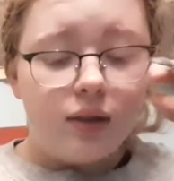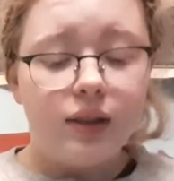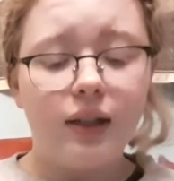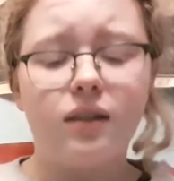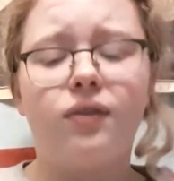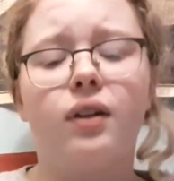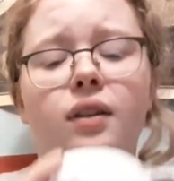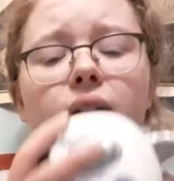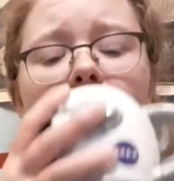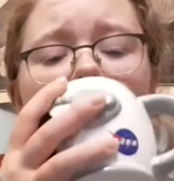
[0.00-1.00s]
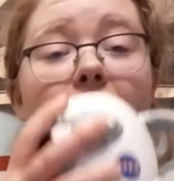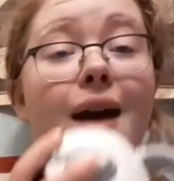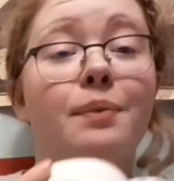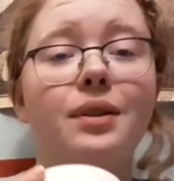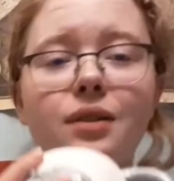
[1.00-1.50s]
That's a fun thing that
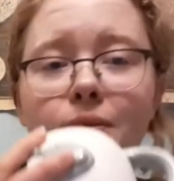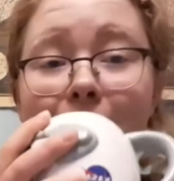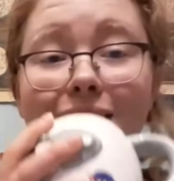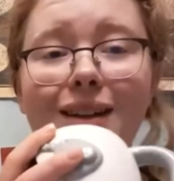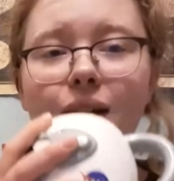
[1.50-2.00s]
happened to me,